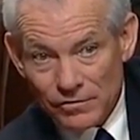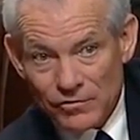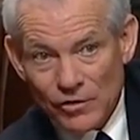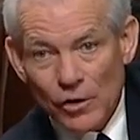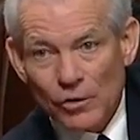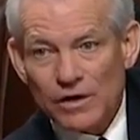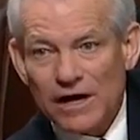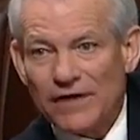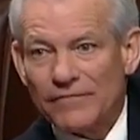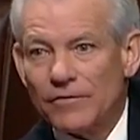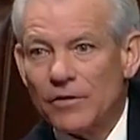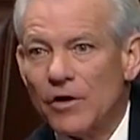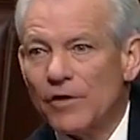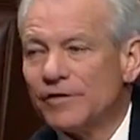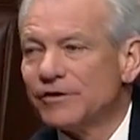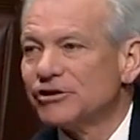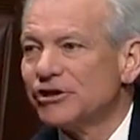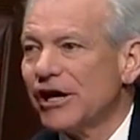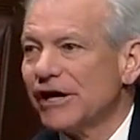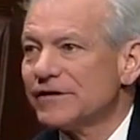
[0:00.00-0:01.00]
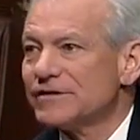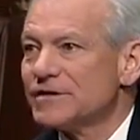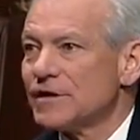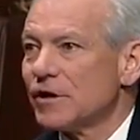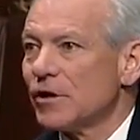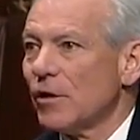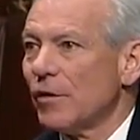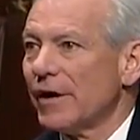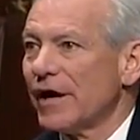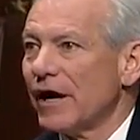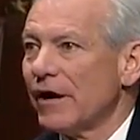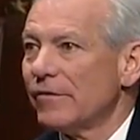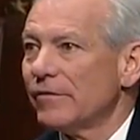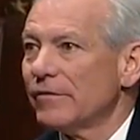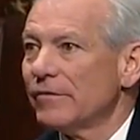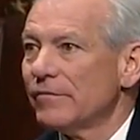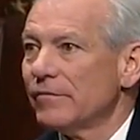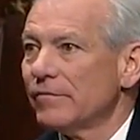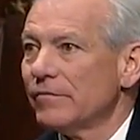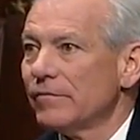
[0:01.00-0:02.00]
don't cover all the checks that are going out.
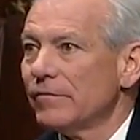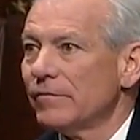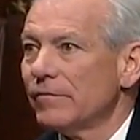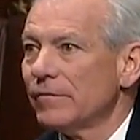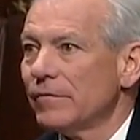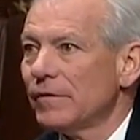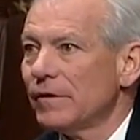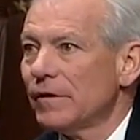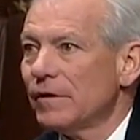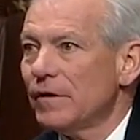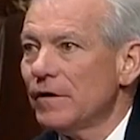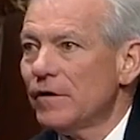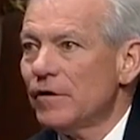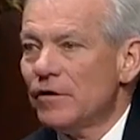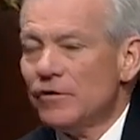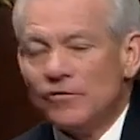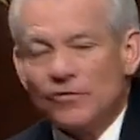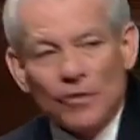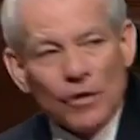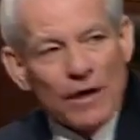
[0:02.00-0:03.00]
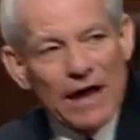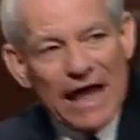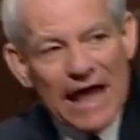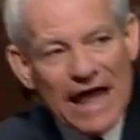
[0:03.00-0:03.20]
So